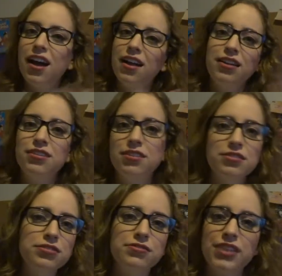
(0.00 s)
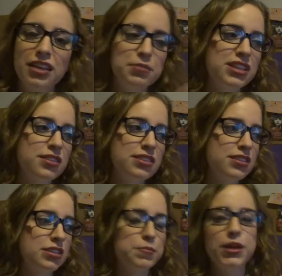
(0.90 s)
I don't know if that makes any
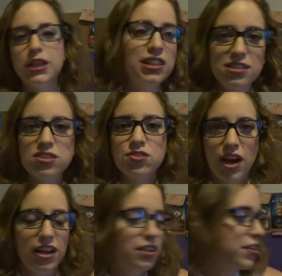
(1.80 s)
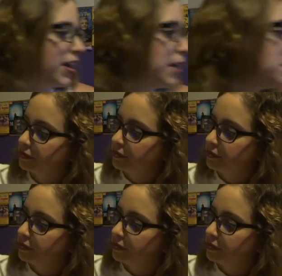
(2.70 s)
sense, but let's try it, okay?